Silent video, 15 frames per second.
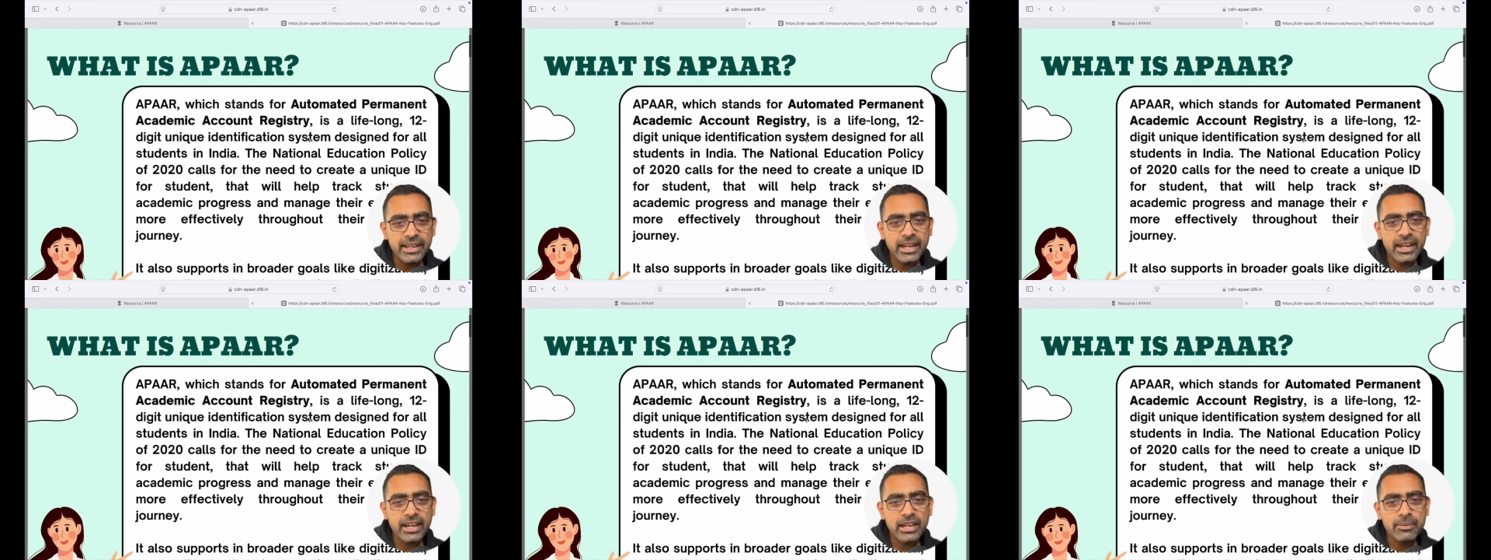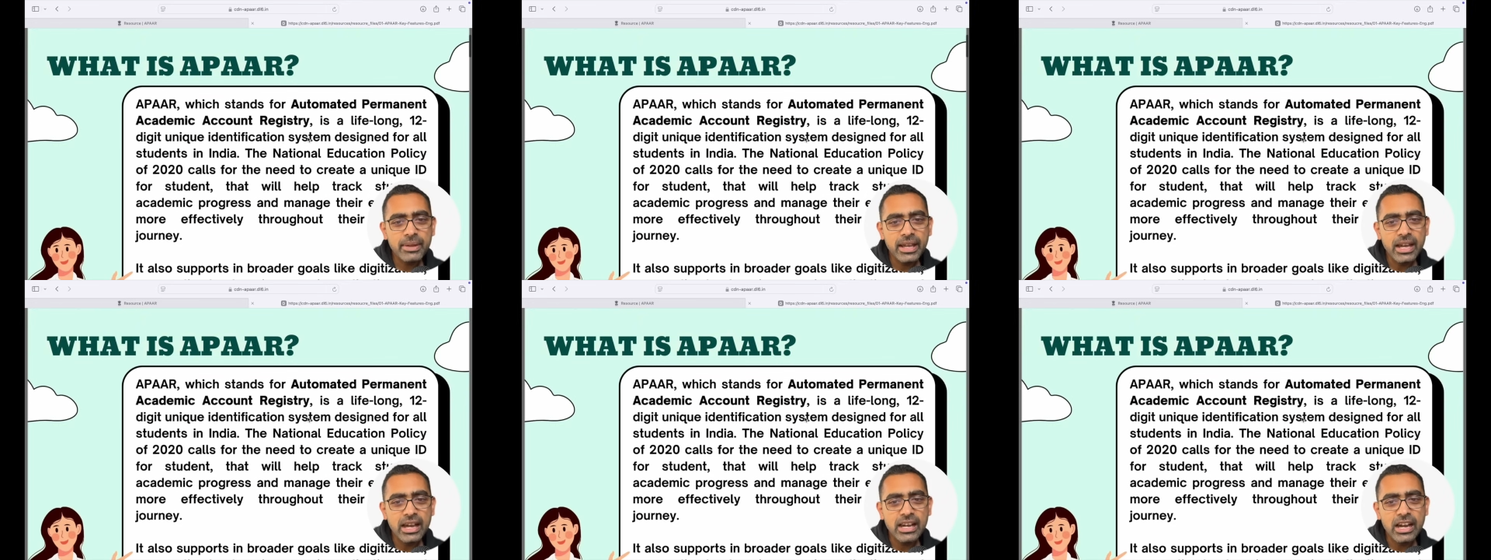
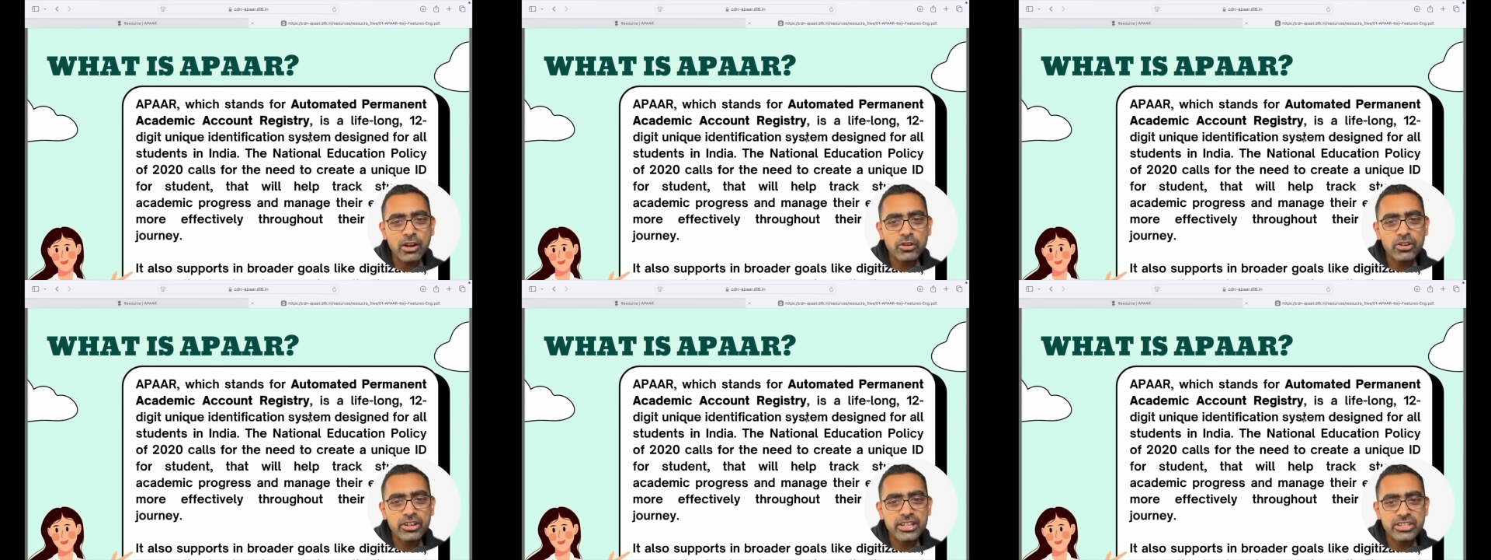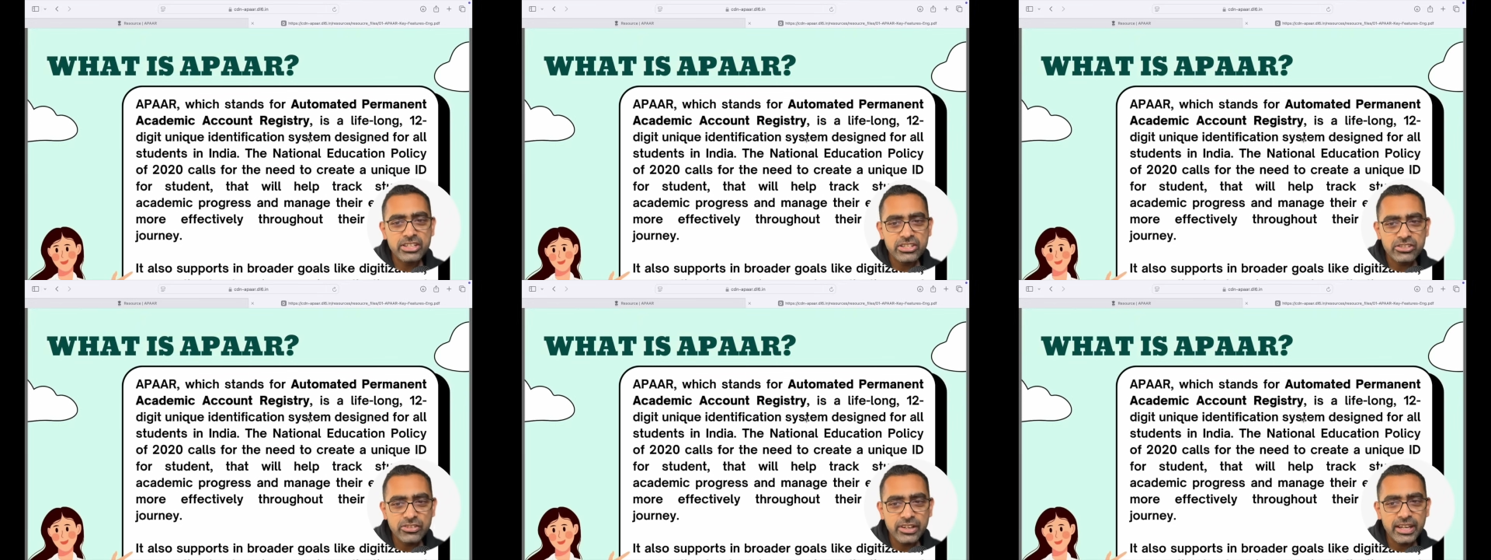Academic Account
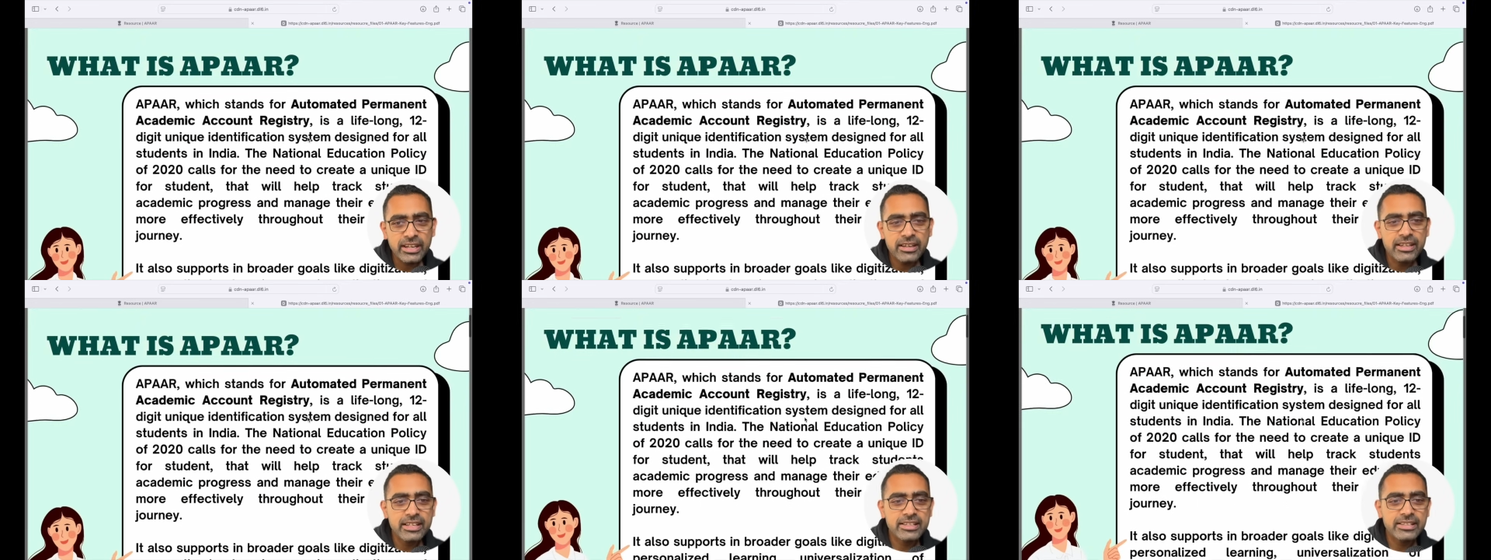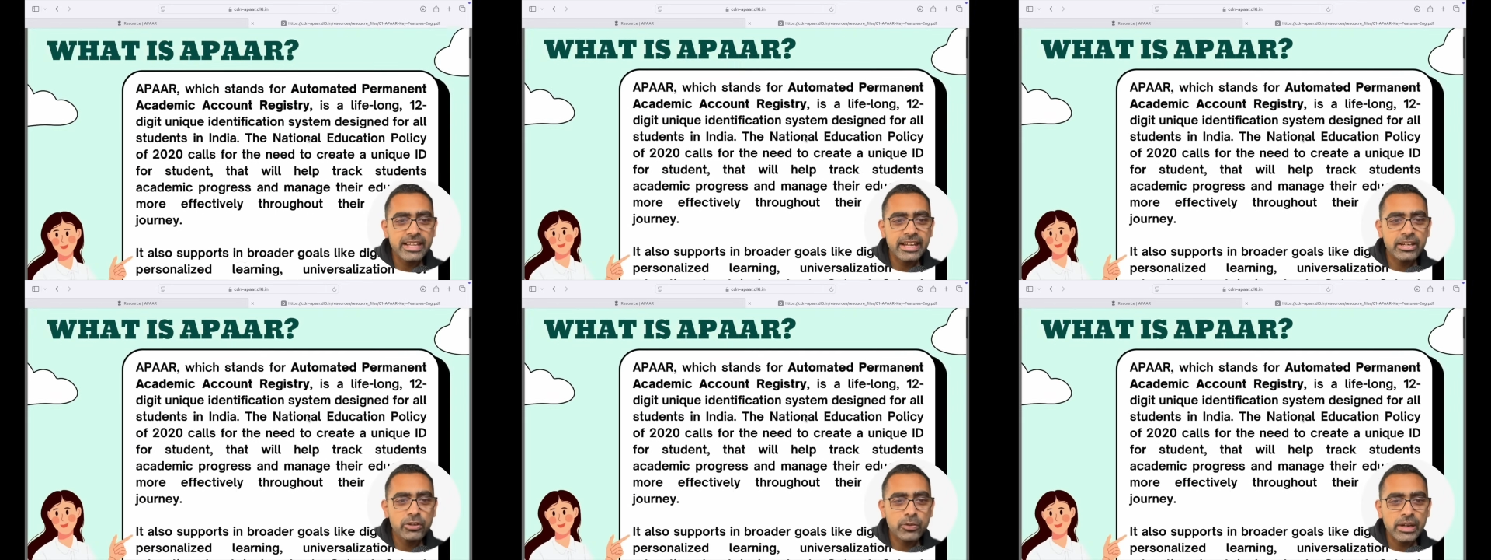Registry. It's
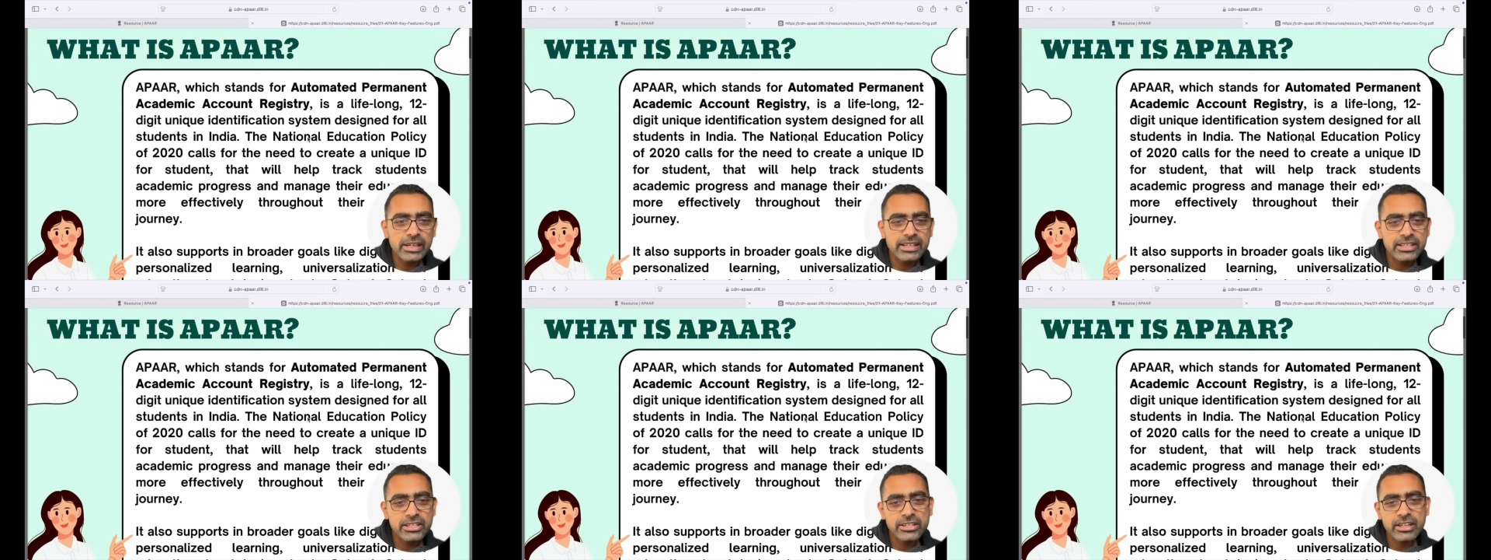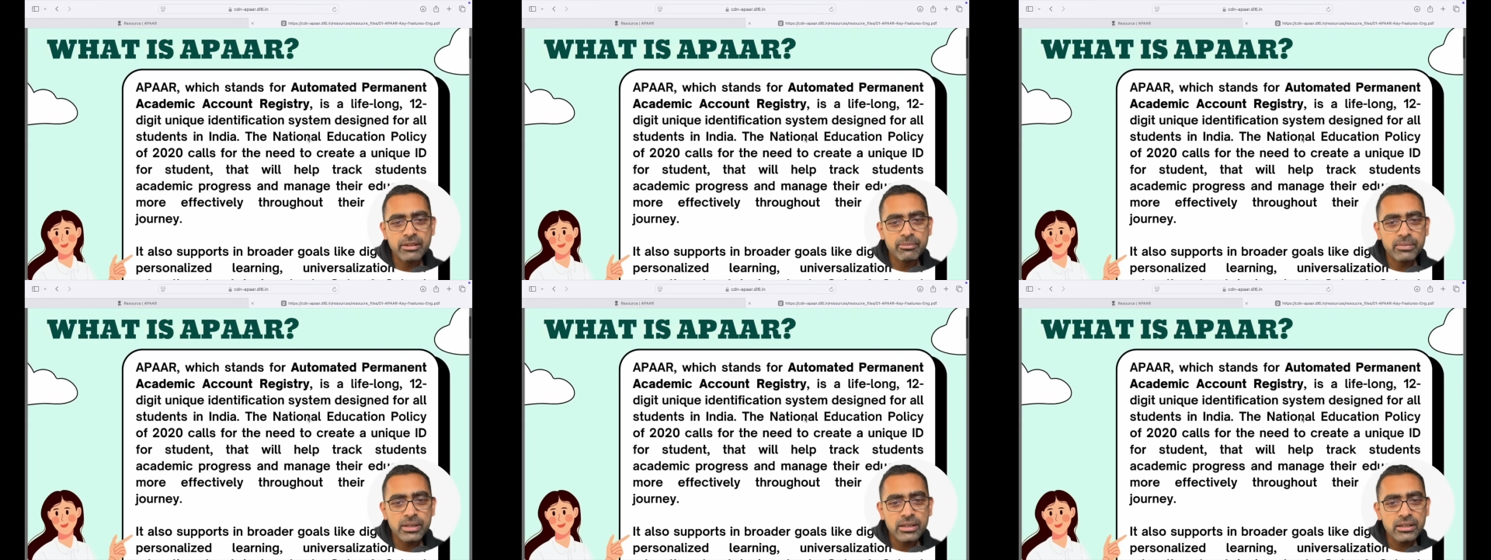like a 12-digit
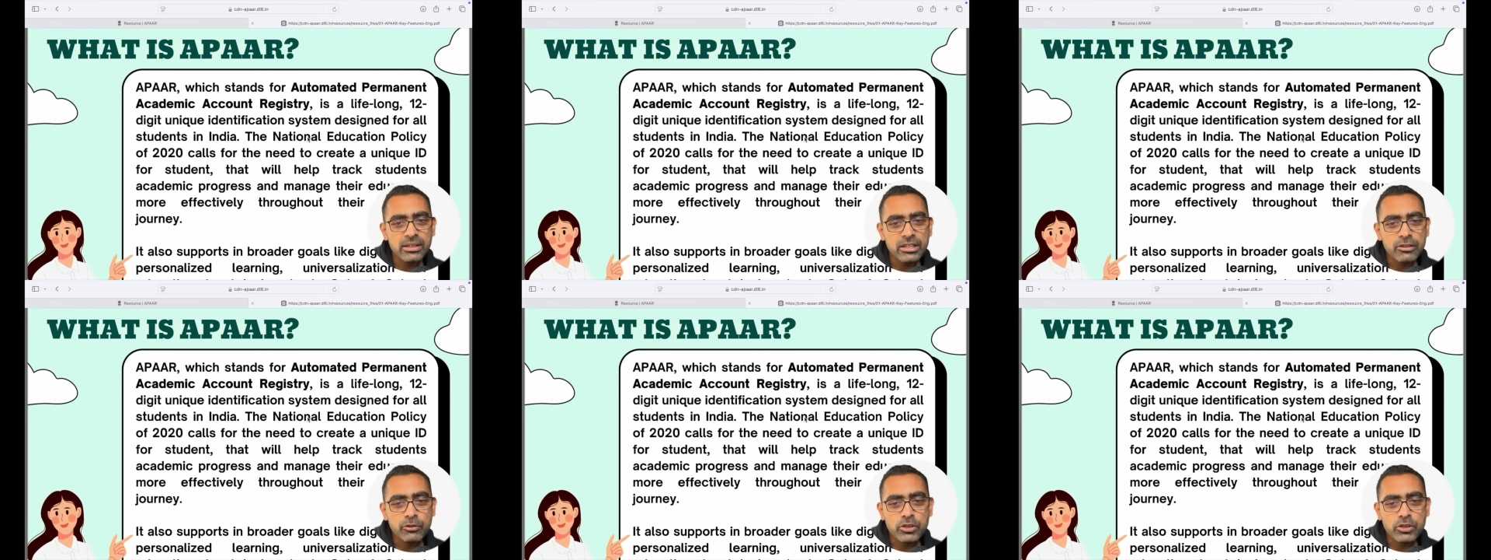number.